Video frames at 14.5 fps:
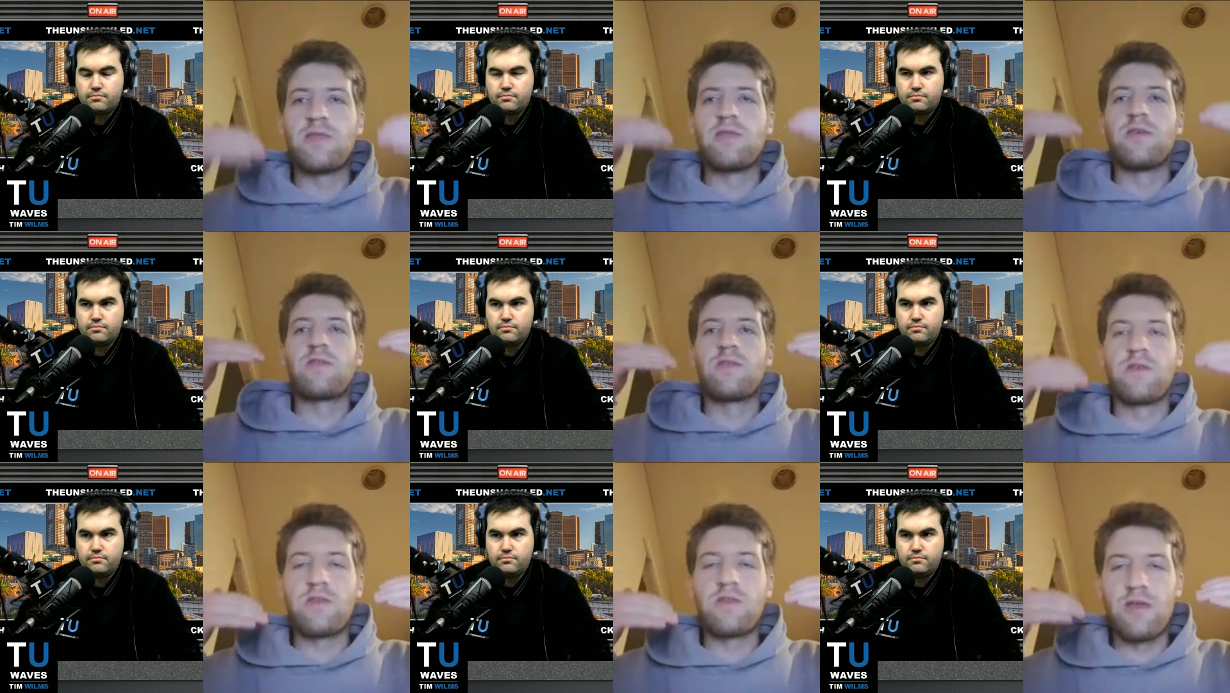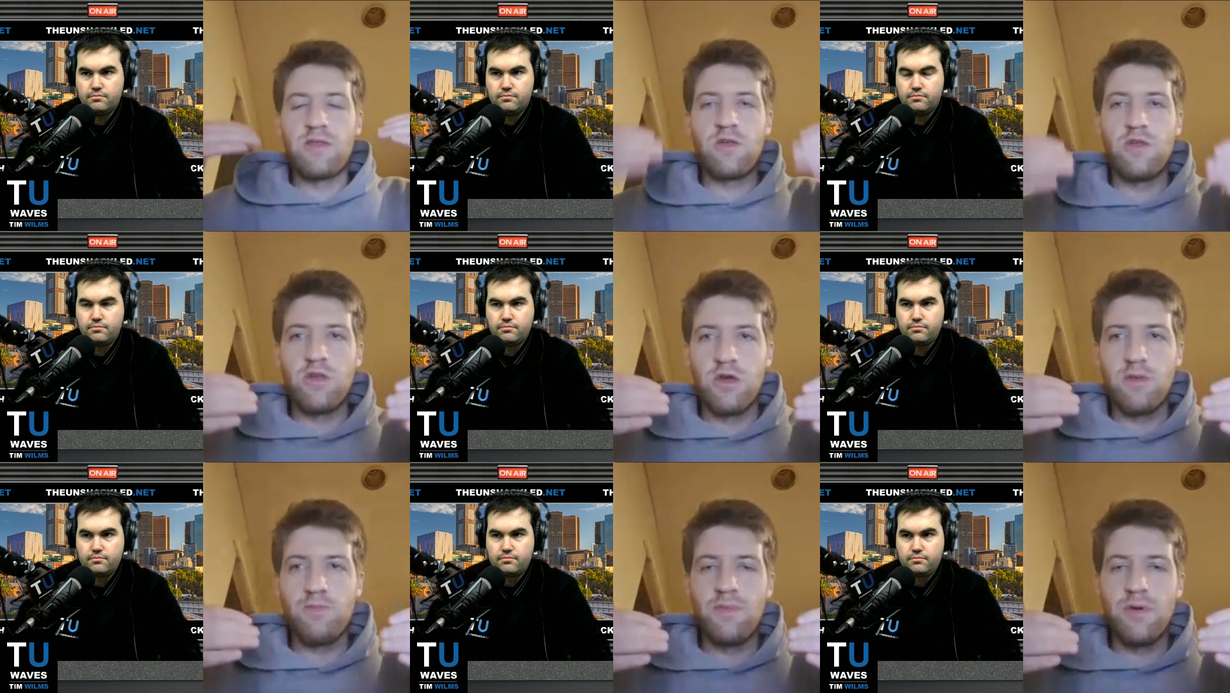Speaker 1: The, the
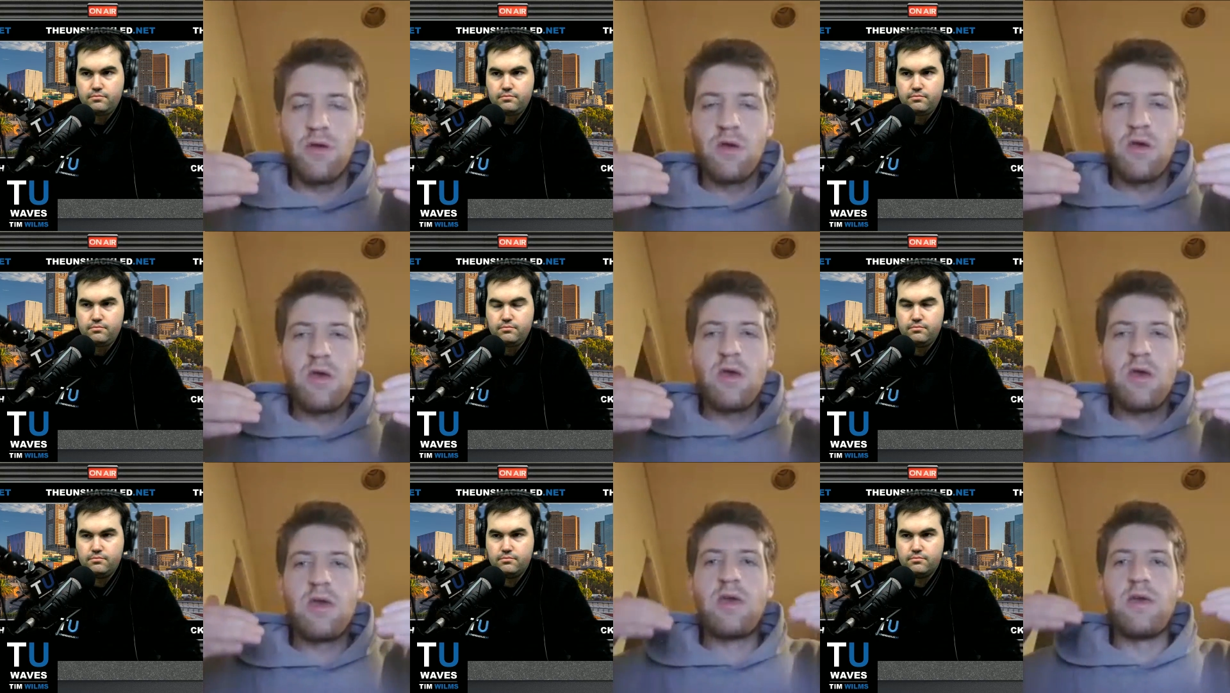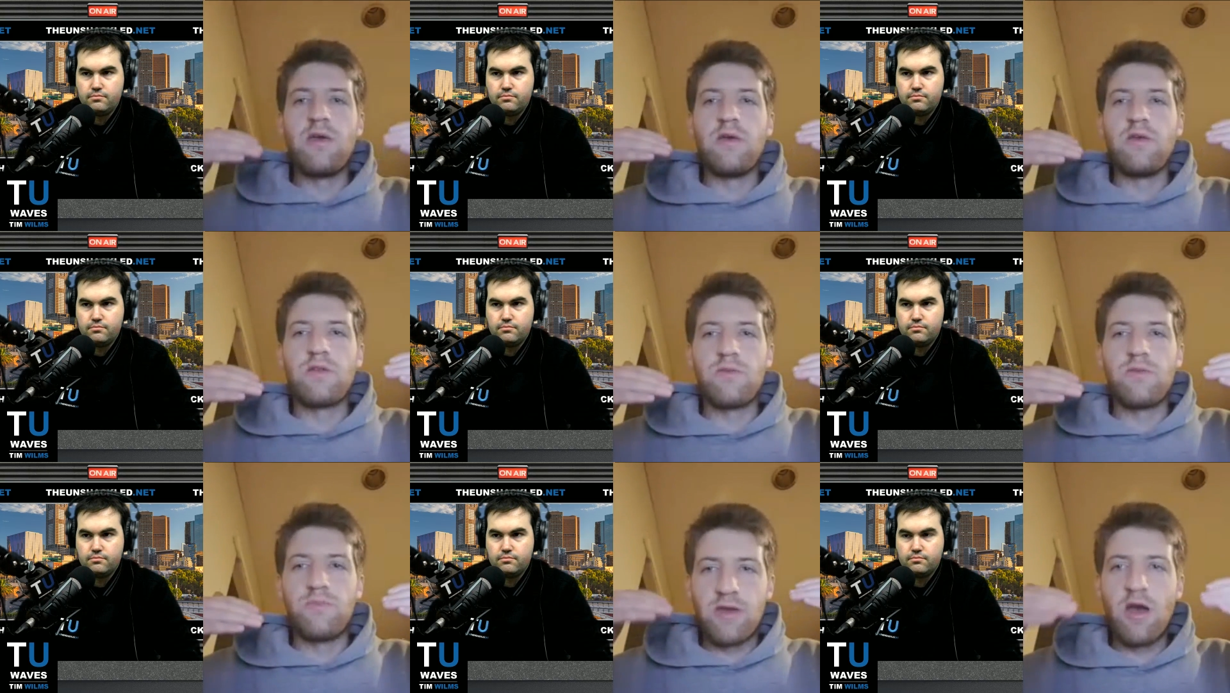censorship is
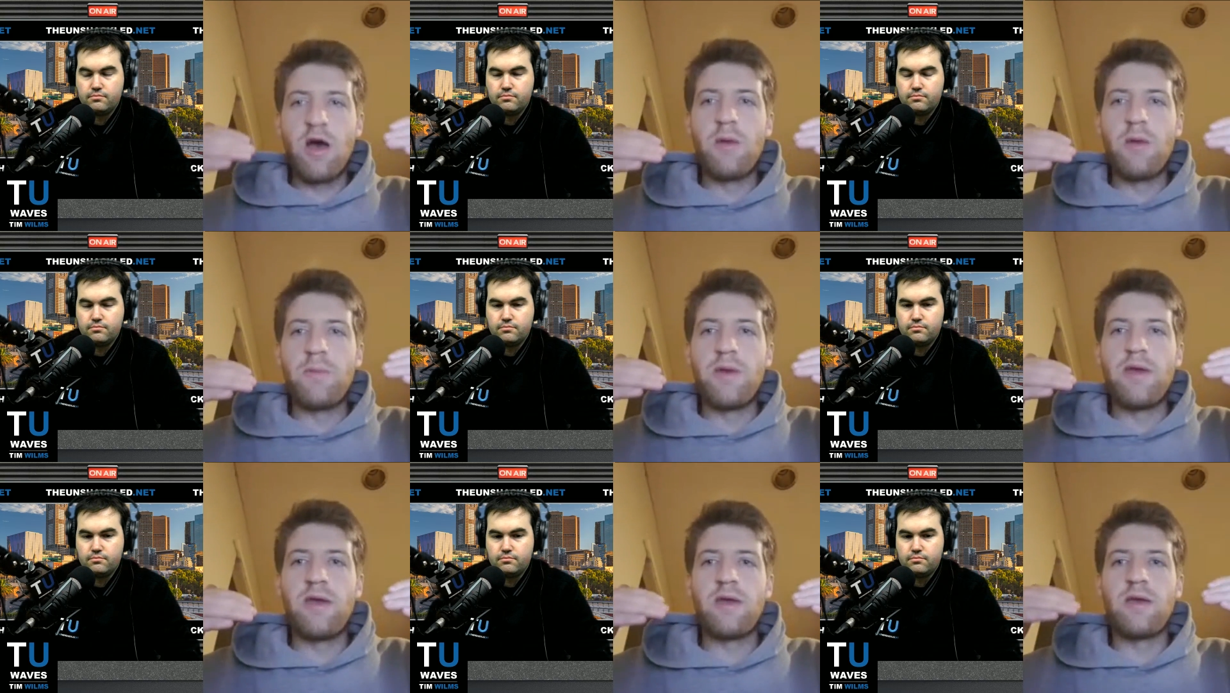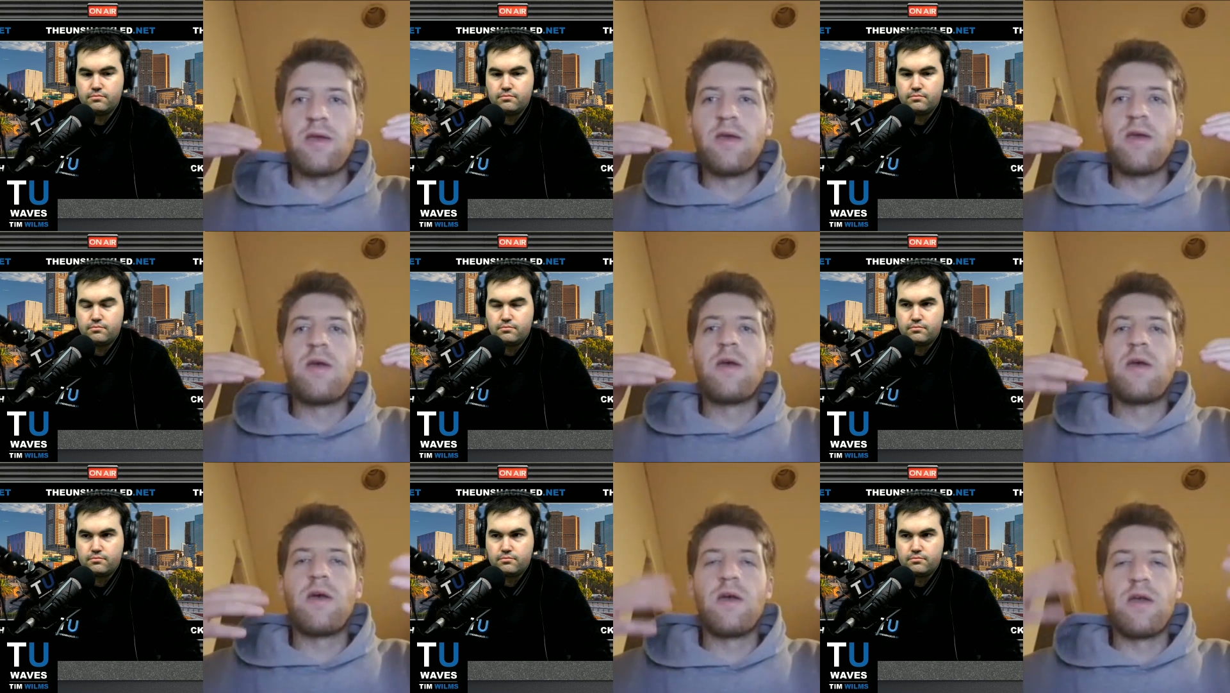becoming
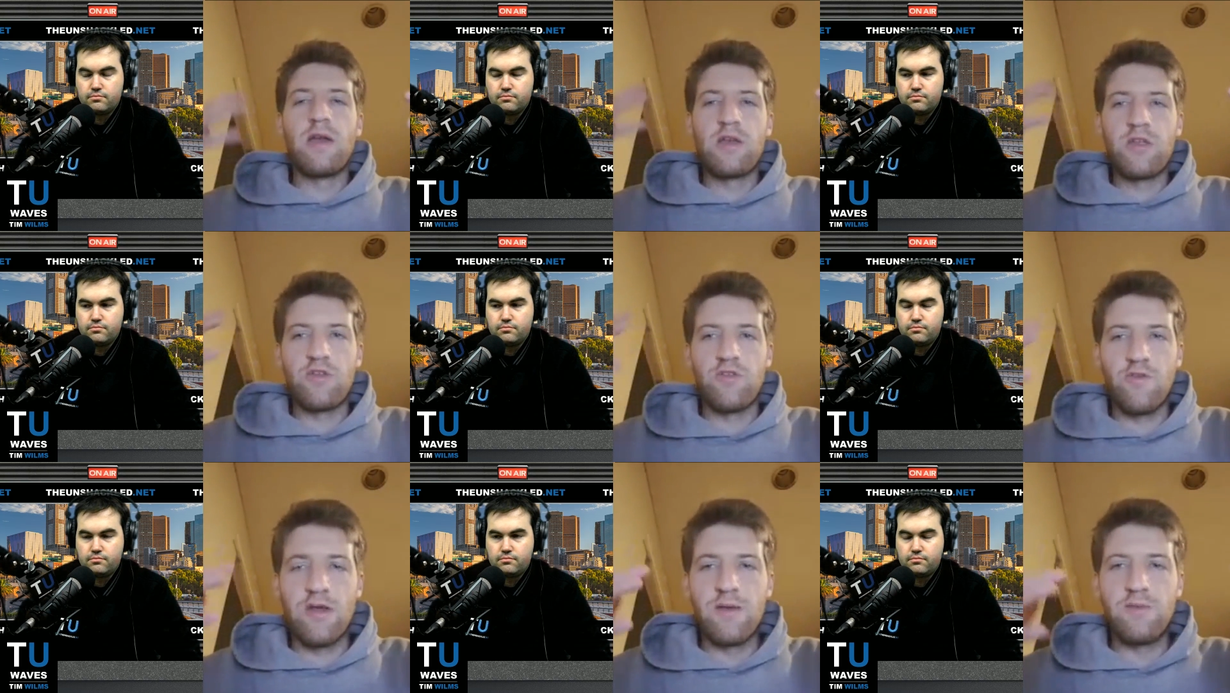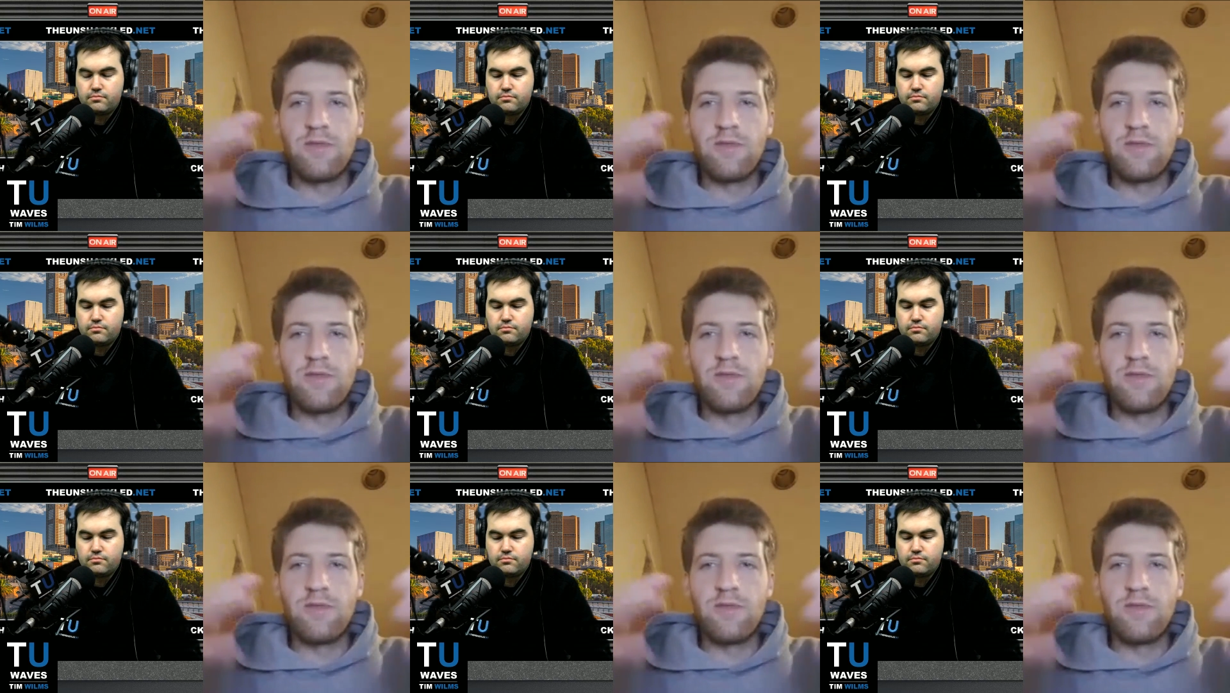extreme.